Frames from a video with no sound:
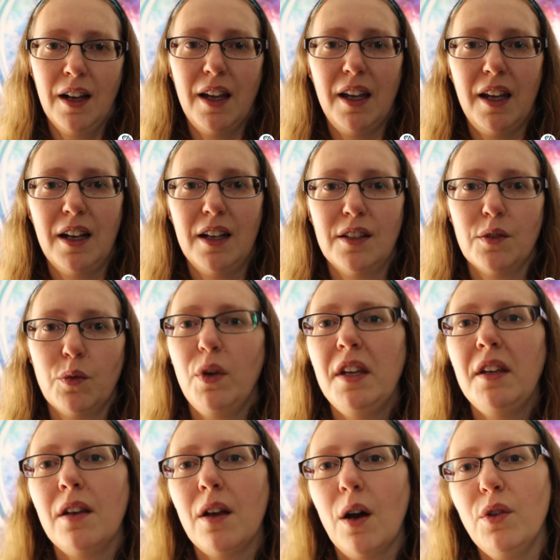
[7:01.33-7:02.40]
And we
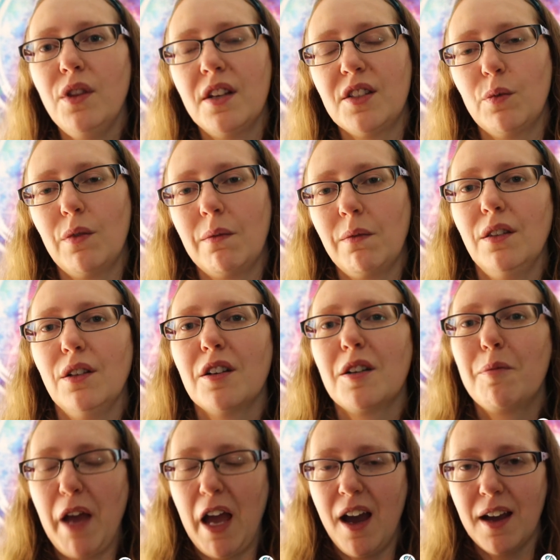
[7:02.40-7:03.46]
know this when we
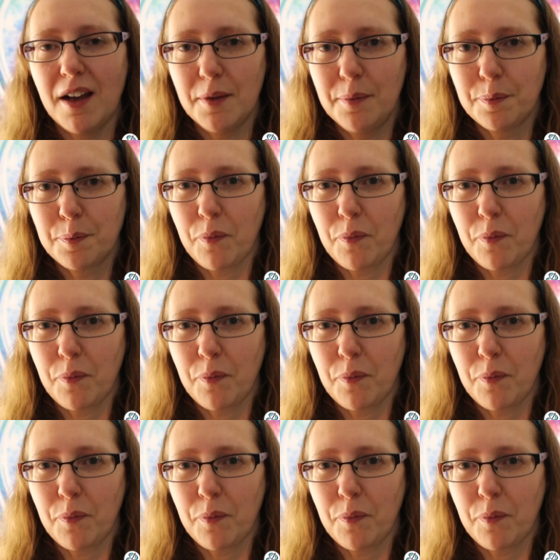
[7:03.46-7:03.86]
look back